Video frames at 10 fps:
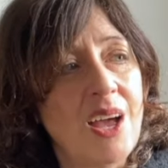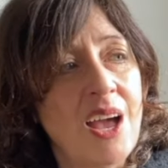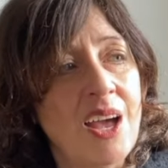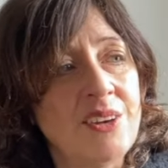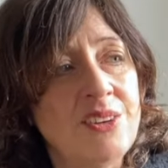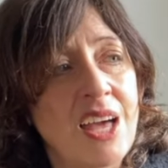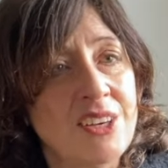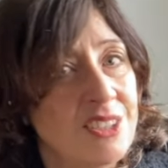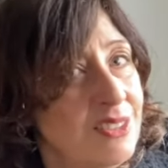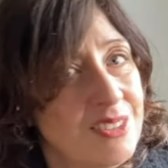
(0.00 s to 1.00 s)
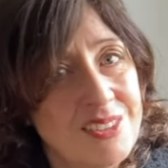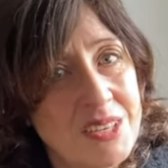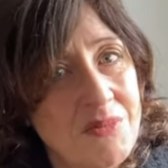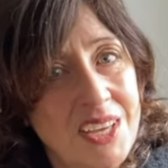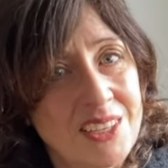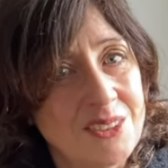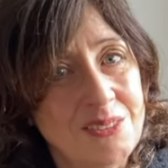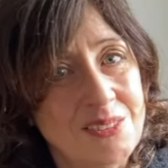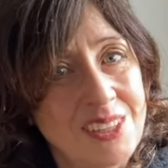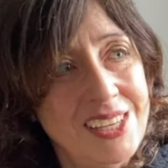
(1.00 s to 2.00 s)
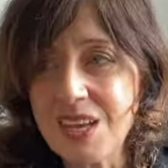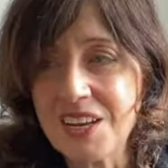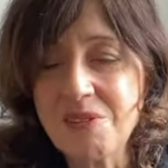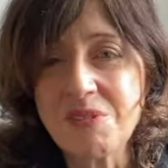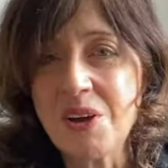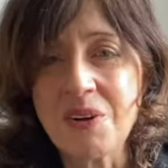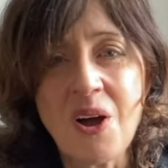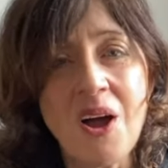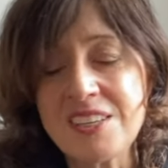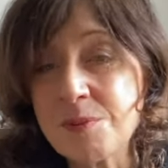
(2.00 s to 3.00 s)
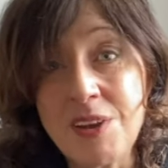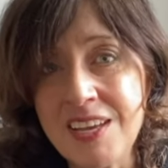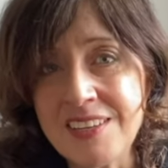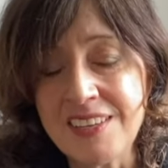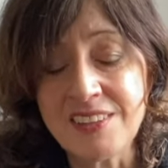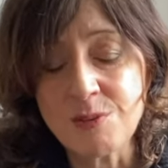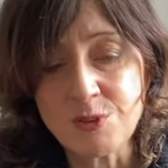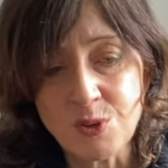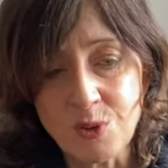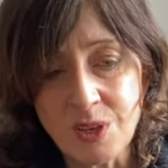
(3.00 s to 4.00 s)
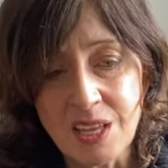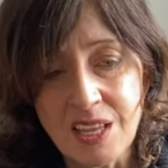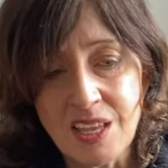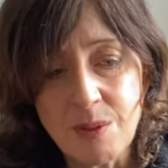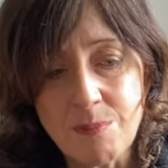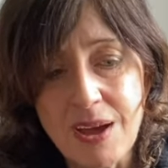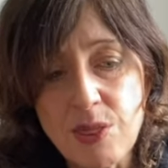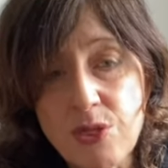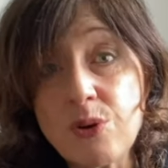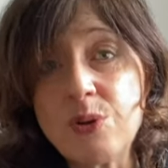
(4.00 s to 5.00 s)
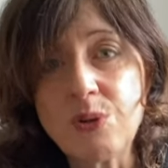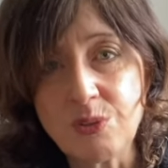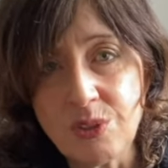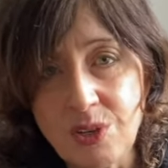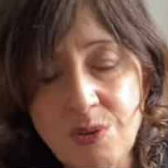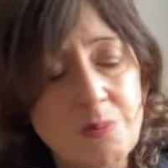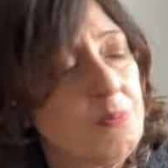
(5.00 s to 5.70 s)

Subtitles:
And that didn't seem like a good thing. I don't know. I can't explain it. This was all by thought, you know.